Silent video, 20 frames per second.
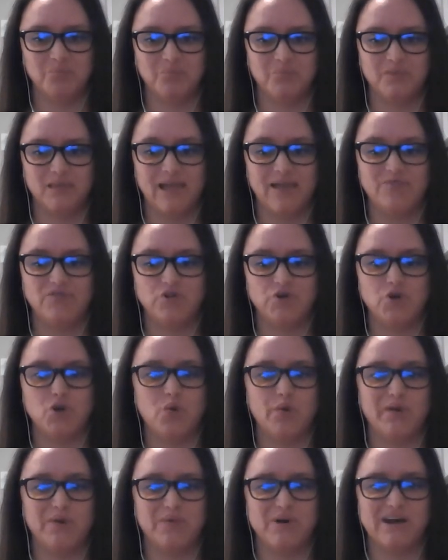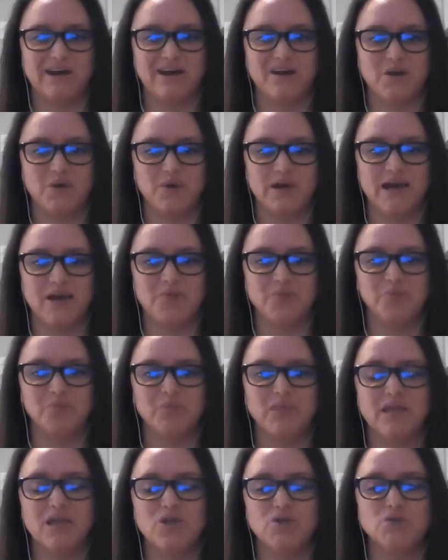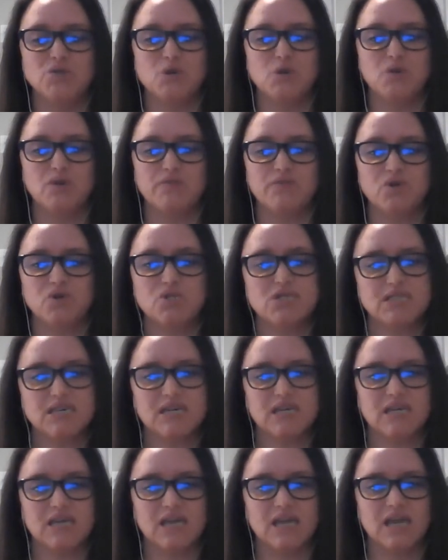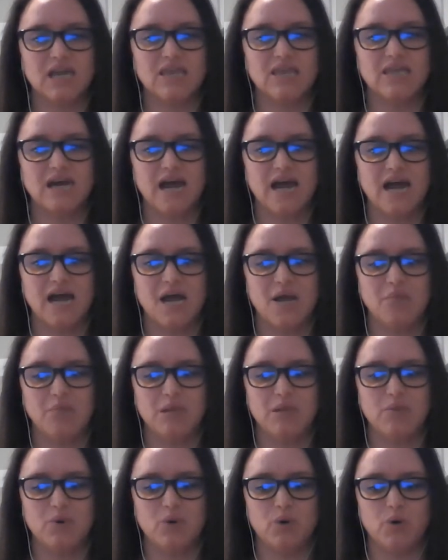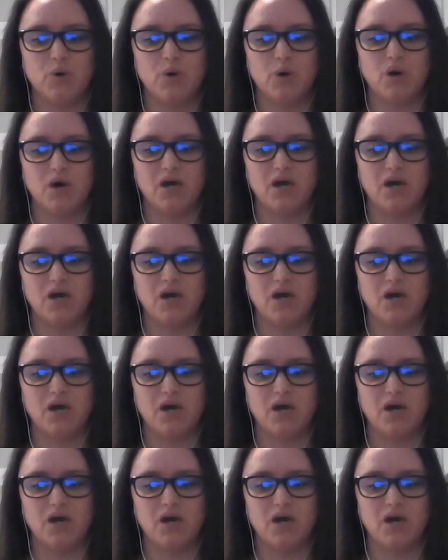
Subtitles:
after knowing what I know now? So the first thing that people